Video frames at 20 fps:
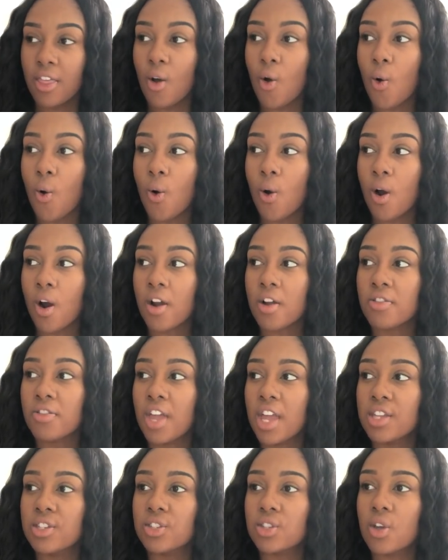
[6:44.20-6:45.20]
or
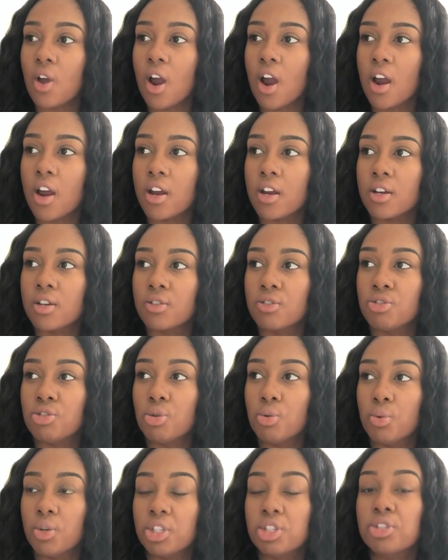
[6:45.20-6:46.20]
they start
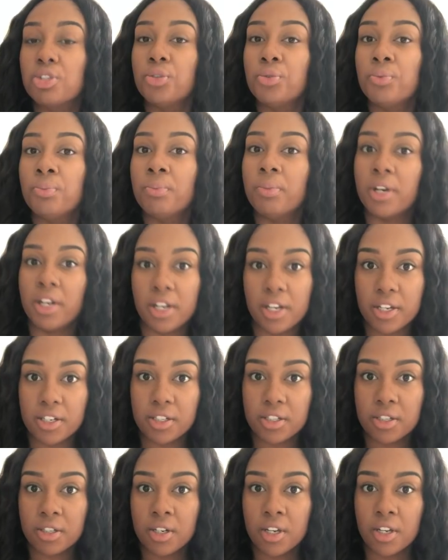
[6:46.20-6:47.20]
doing too
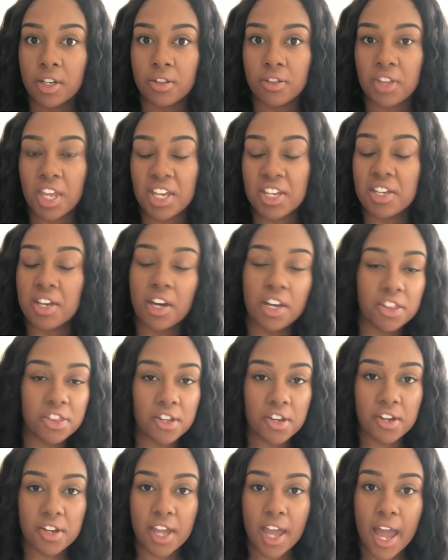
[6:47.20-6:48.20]
much. They cut
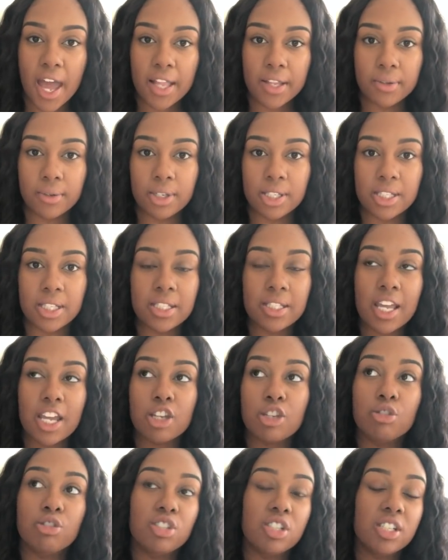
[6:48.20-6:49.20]
their calories. It's
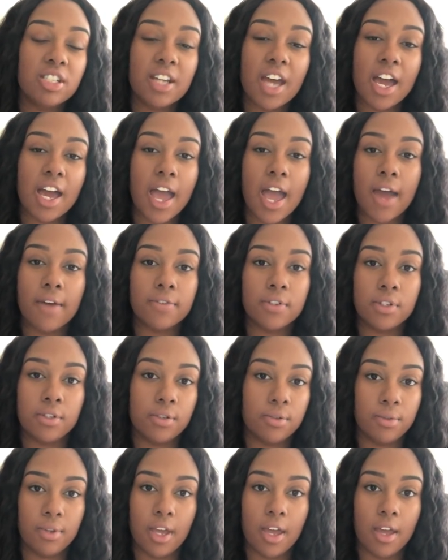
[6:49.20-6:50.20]
like, you should not have to
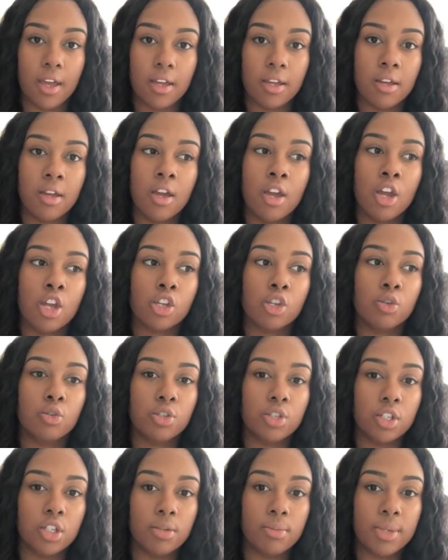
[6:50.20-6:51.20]
do that. You
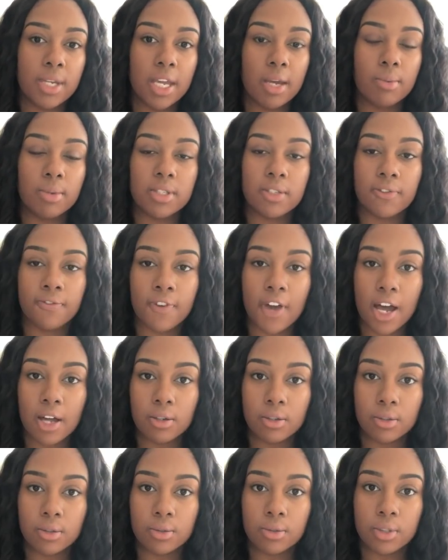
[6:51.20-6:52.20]
should be able to
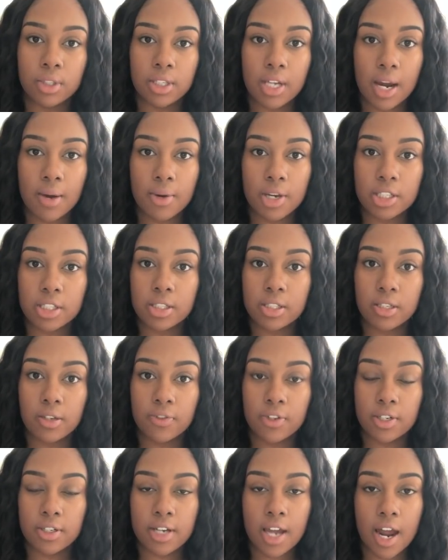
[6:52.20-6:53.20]
follow the directions
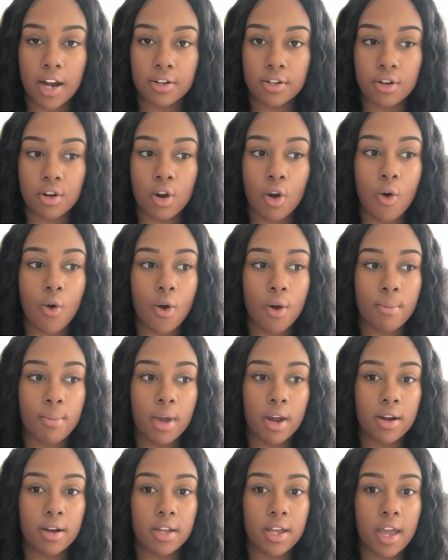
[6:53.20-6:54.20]
of your doctor, or
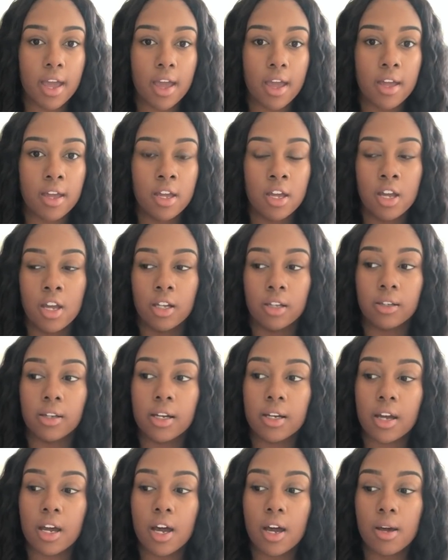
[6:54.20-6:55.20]
better yet,
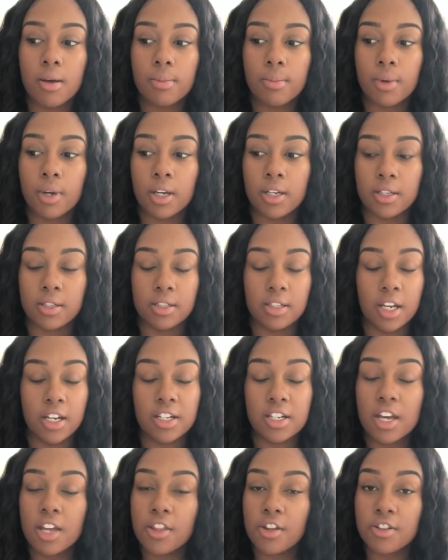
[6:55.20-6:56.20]
look up
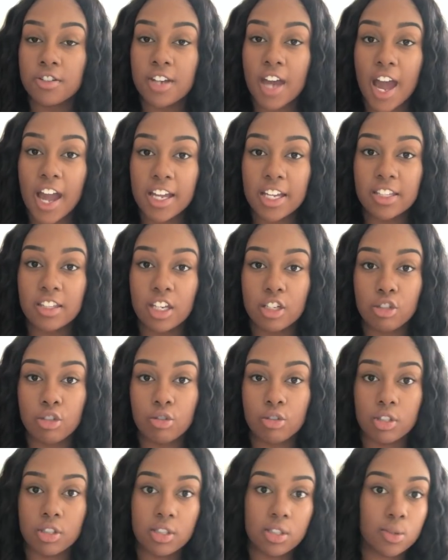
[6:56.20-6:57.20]
another diet that
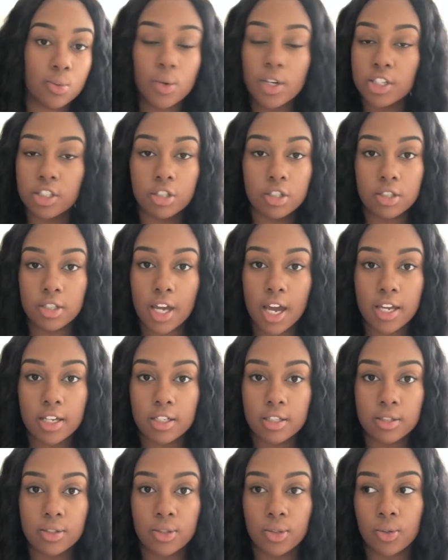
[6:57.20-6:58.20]
you can switch your
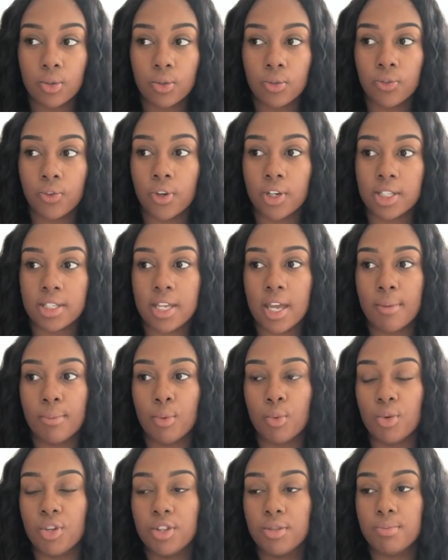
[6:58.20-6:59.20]
diet to. For
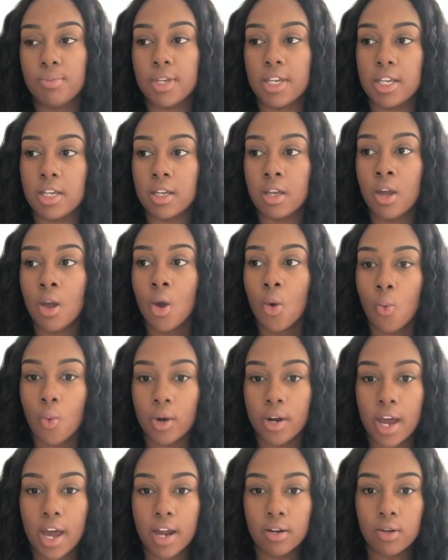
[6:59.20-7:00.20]
example, with me,
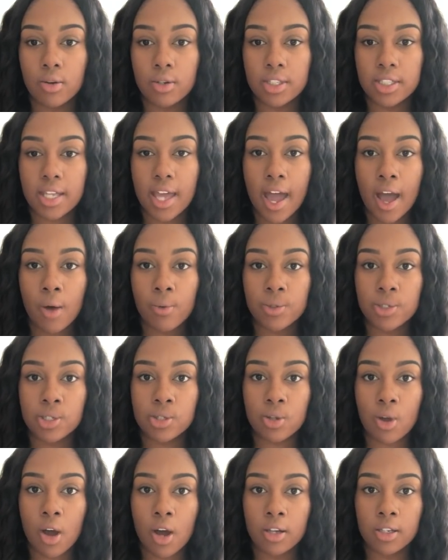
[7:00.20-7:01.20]
when I noticed that I was
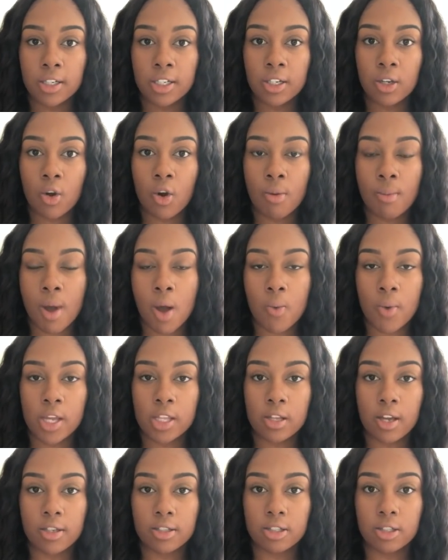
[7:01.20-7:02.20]
stalling or my
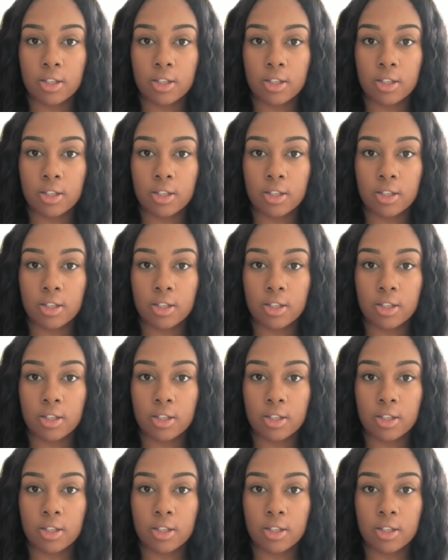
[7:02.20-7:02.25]
weight loss